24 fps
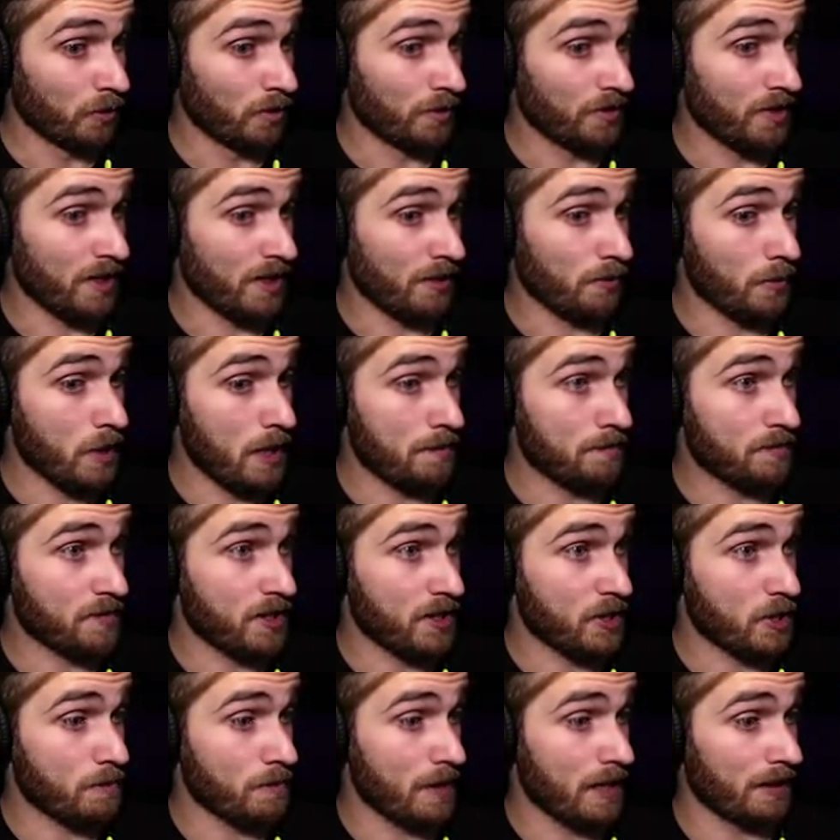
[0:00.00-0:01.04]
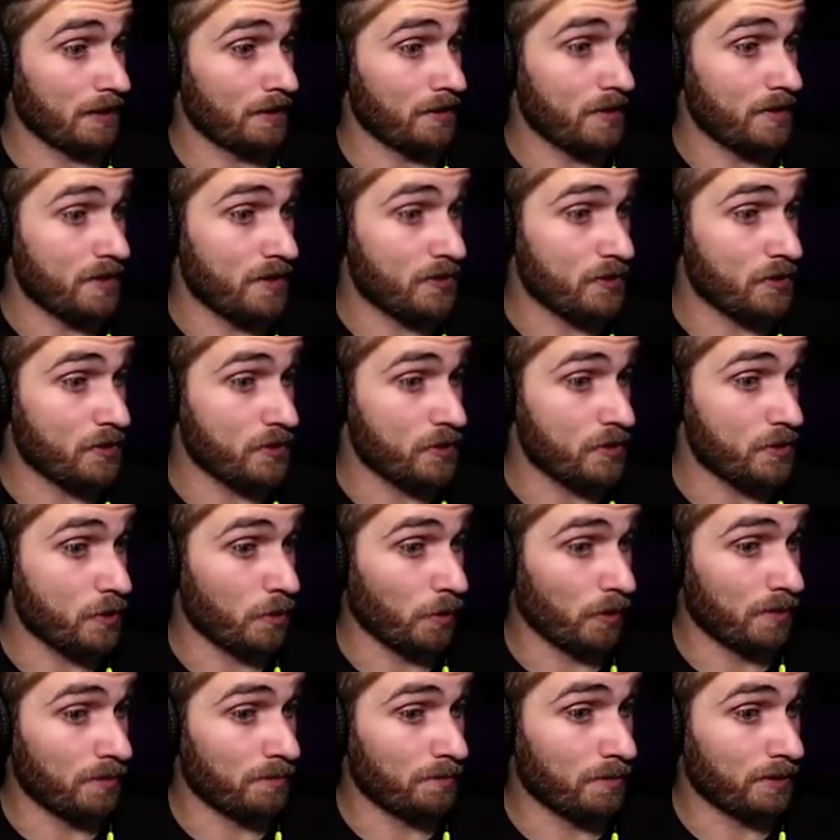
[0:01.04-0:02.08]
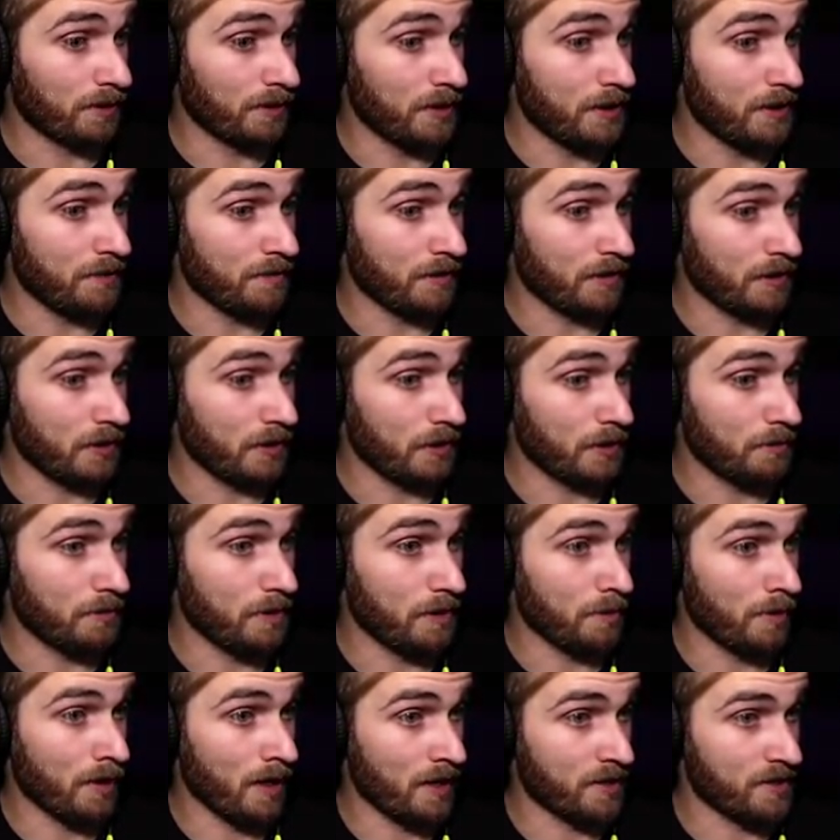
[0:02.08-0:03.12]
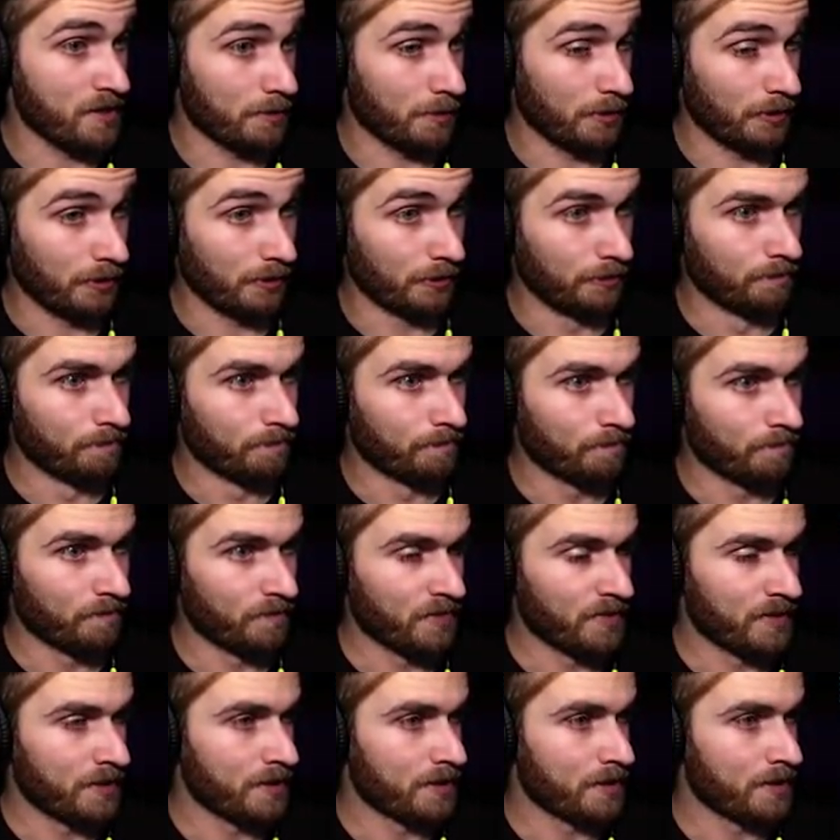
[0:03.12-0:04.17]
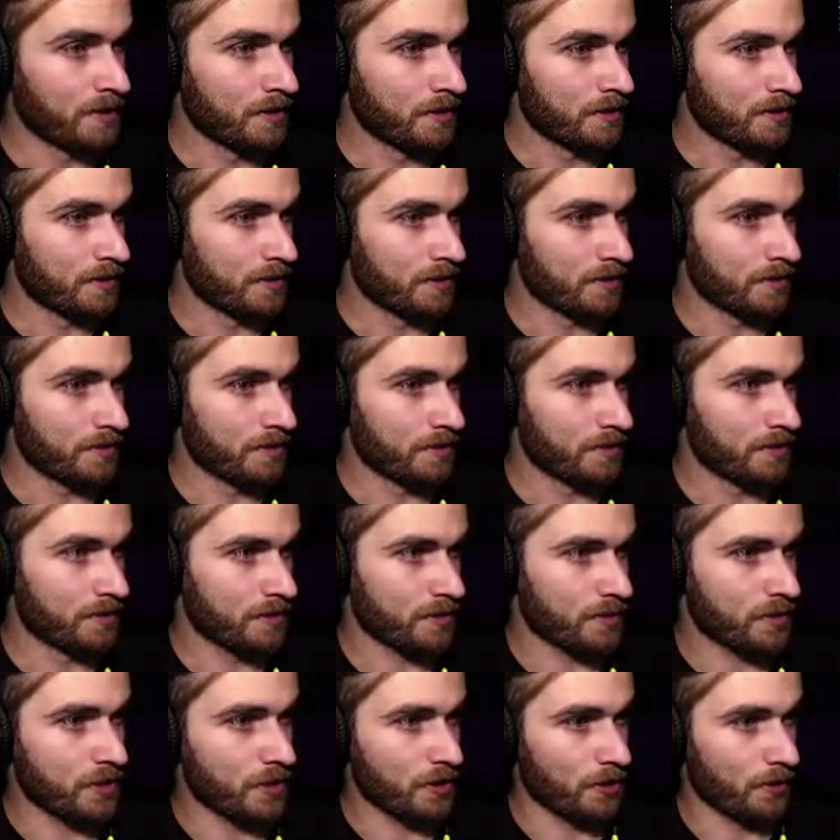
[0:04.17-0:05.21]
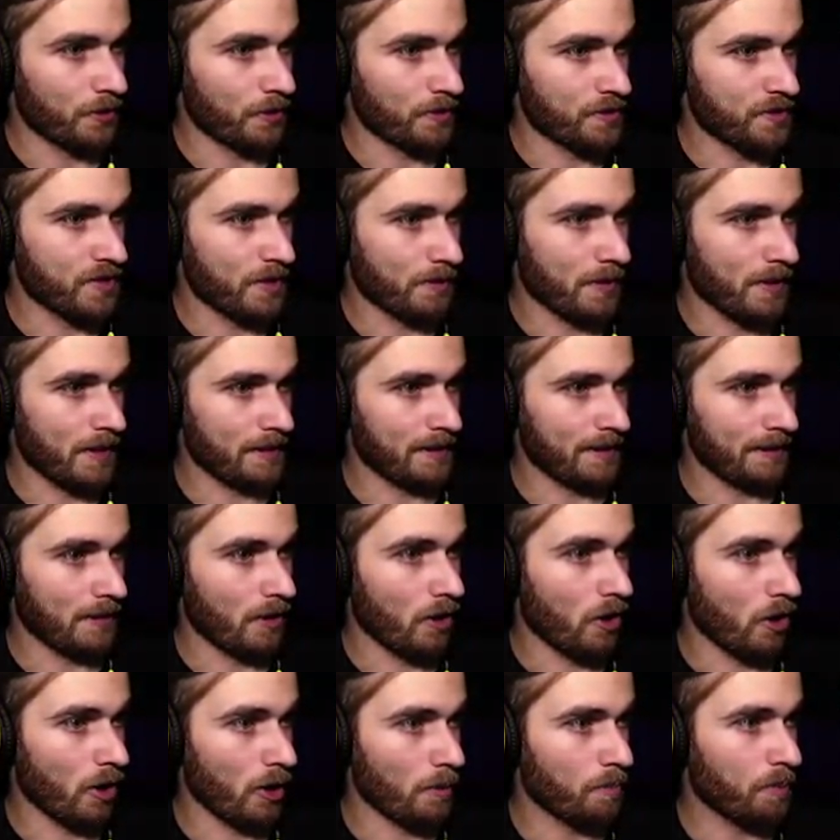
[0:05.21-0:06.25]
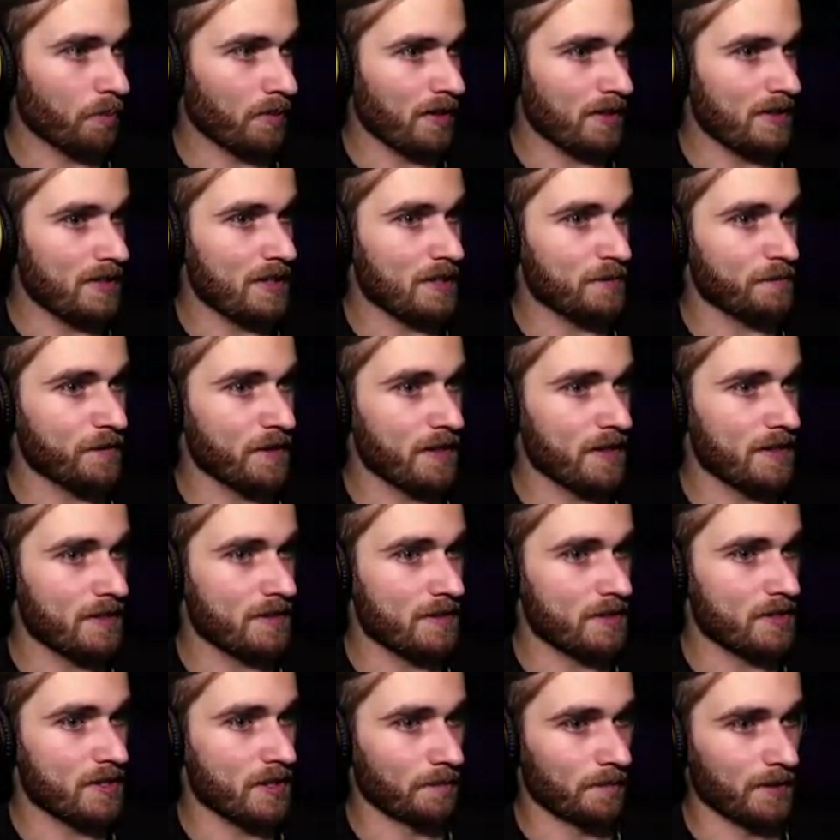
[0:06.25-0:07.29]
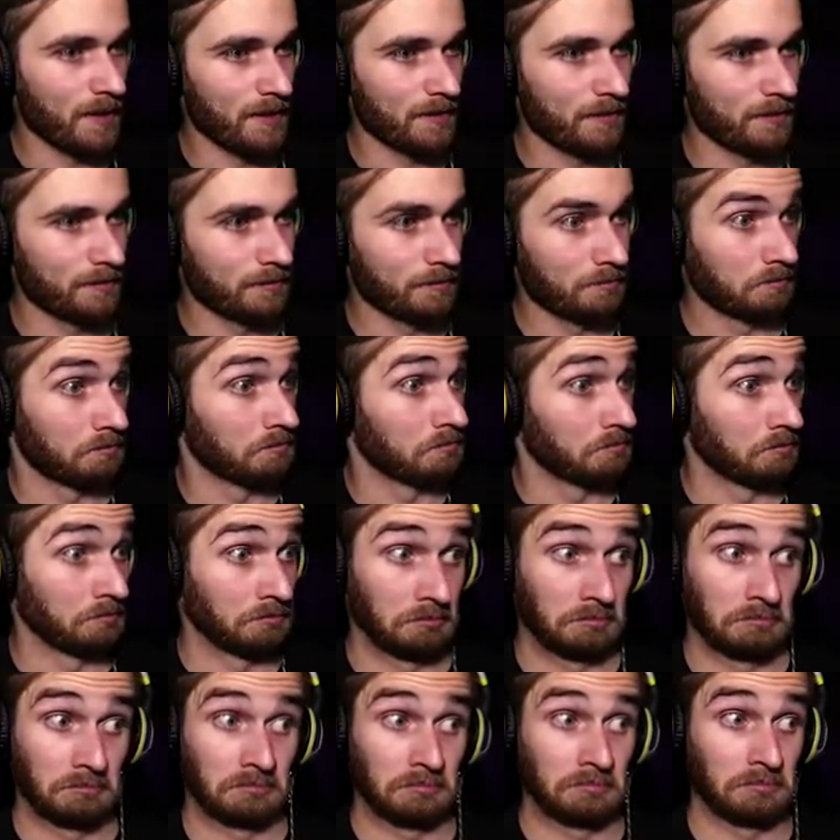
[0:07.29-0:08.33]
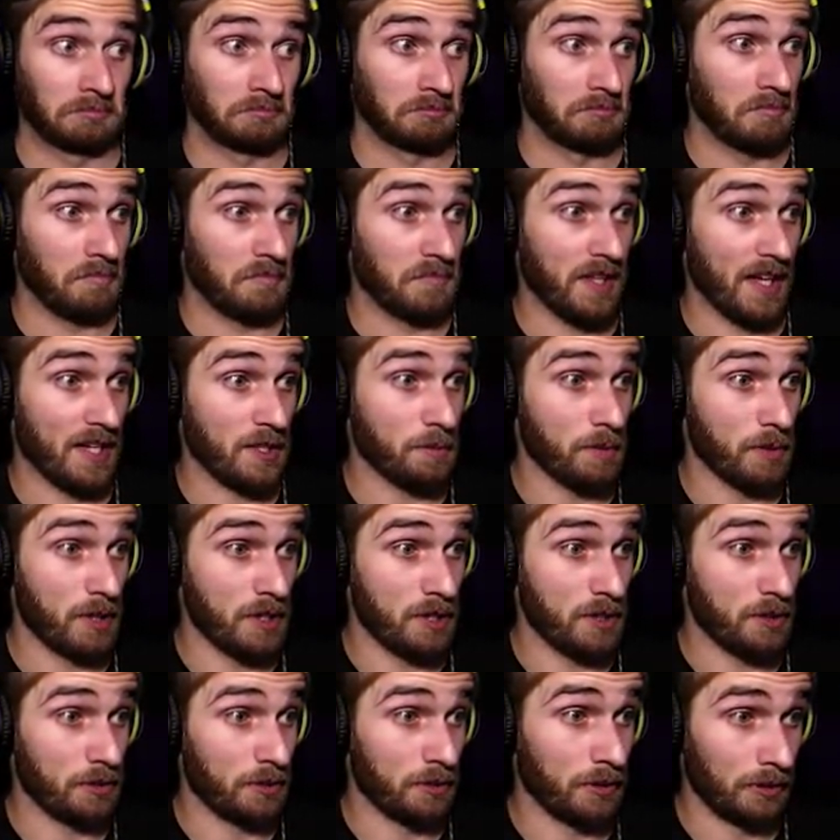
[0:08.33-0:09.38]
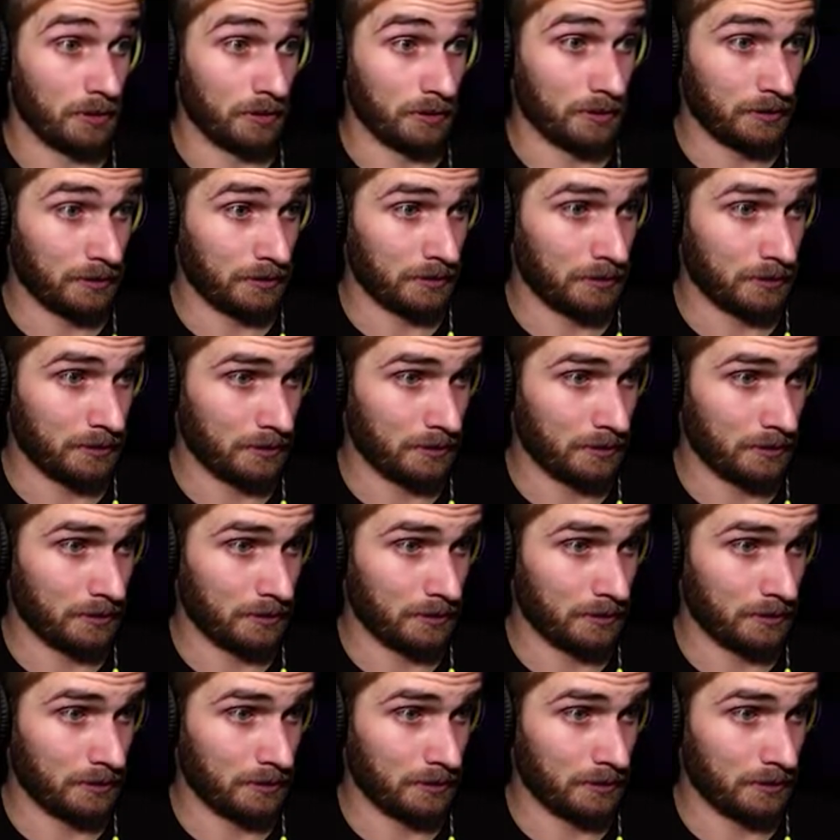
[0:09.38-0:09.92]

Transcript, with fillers: that weaves such melodies you wouldn't believe it could be possible. So, some kind of like harp I need to find or something? That's pretty cool.